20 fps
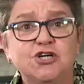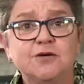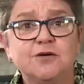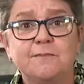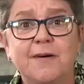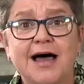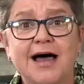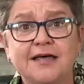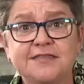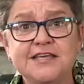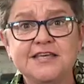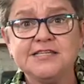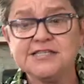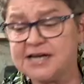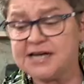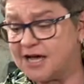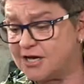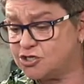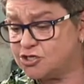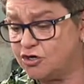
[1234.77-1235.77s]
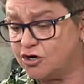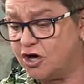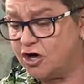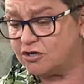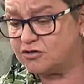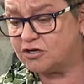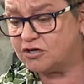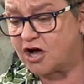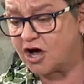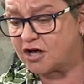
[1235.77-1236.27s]
you can buy these now at your
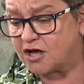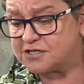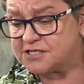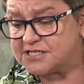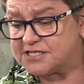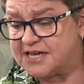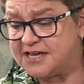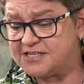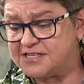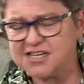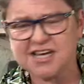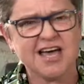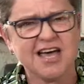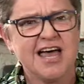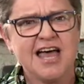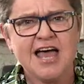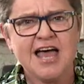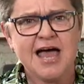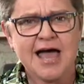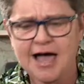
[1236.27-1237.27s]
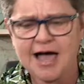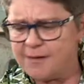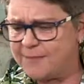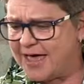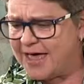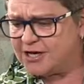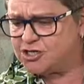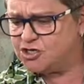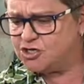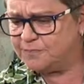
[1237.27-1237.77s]
local garden centre, um,
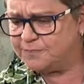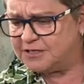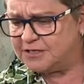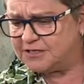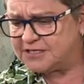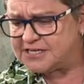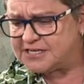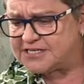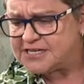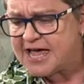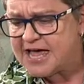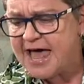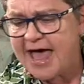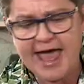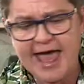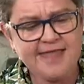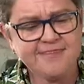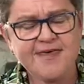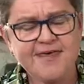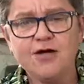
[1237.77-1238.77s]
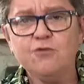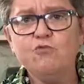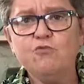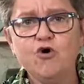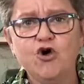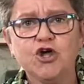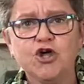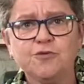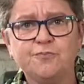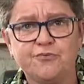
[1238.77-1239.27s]
at your builders, and they
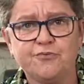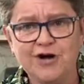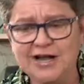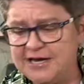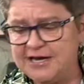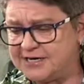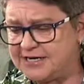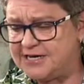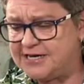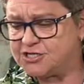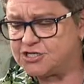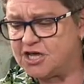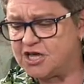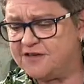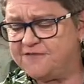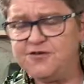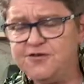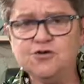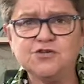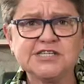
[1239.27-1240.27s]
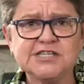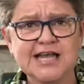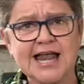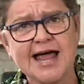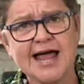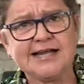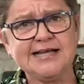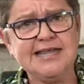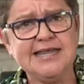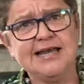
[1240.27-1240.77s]
work brilliantly. So if you
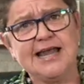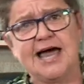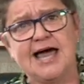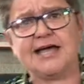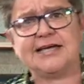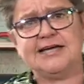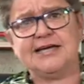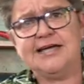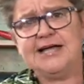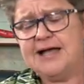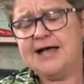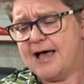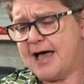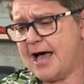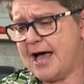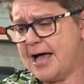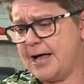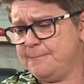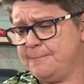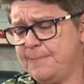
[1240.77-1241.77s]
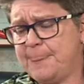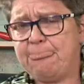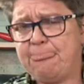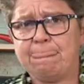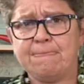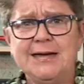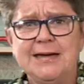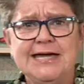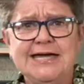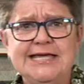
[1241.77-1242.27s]
slightly like, um,
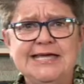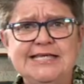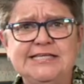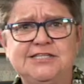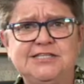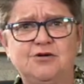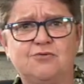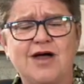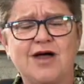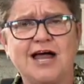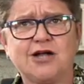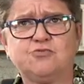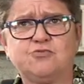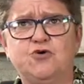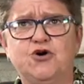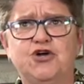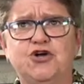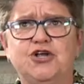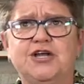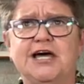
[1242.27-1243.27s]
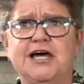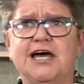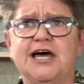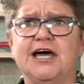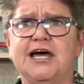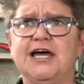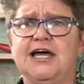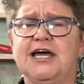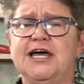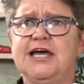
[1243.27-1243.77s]
is the right word,
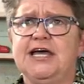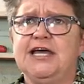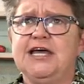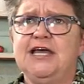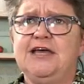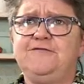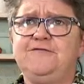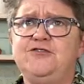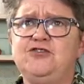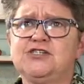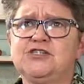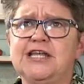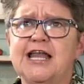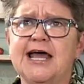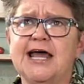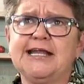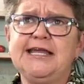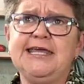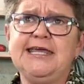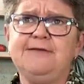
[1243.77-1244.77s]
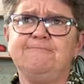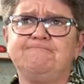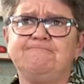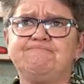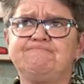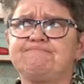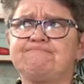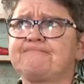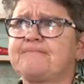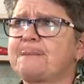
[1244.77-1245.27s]
uh, if you slightly
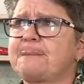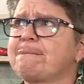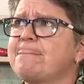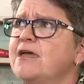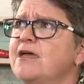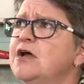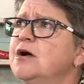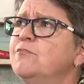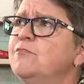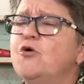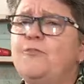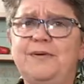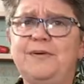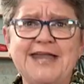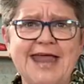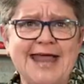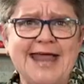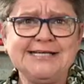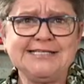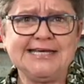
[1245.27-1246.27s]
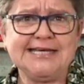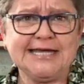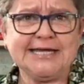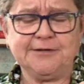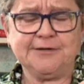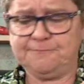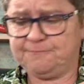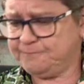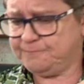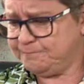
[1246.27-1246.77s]
more
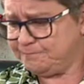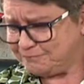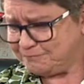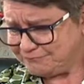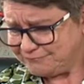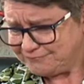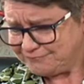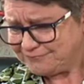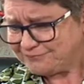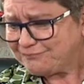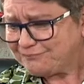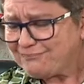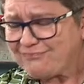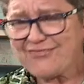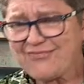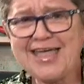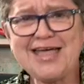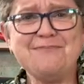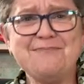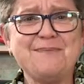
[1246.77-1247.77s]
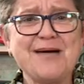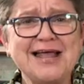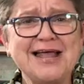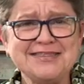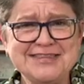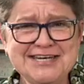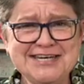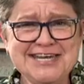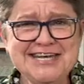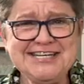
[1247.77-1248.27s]
pedantic,
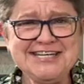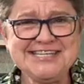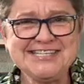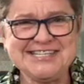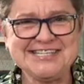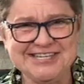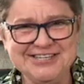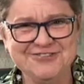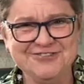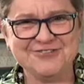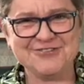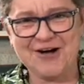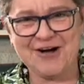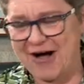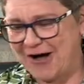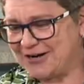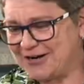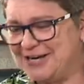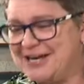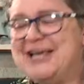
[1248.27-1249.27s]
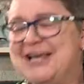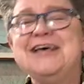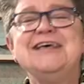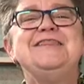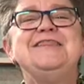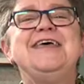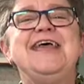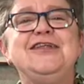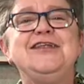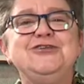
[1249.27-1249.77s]
about the neatness in your garden,
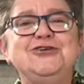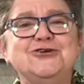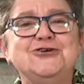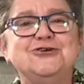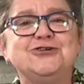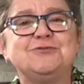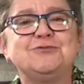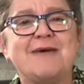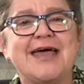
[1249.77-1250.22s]
then use